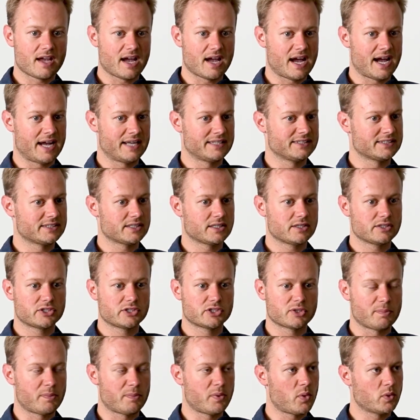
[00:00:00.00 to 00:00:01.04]
And
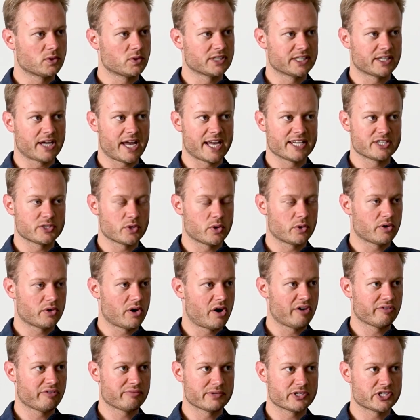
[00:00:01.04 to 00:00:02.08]
supporting age-old
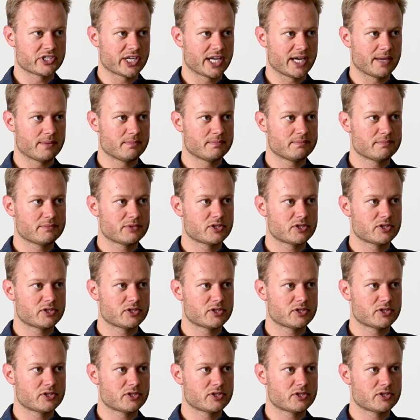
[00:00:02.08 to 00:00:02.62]
craftsmanship,